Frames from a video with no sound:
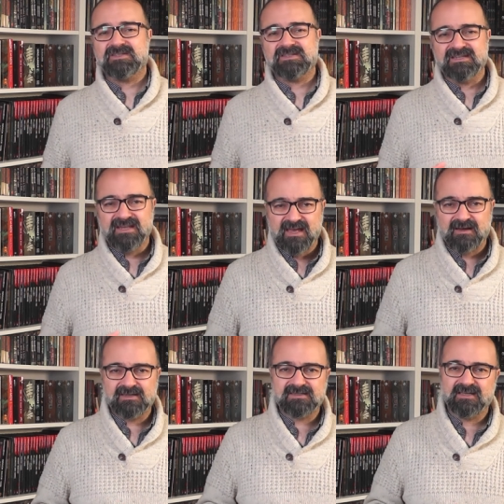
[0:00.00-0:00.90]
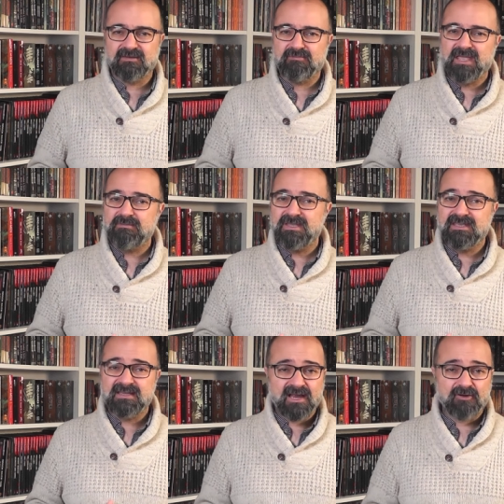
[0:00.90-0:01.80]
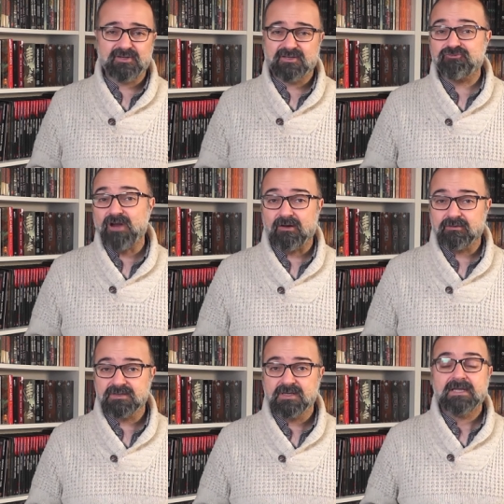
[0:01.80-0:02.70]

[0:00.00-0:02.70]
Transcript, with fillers: snares that may be carried around,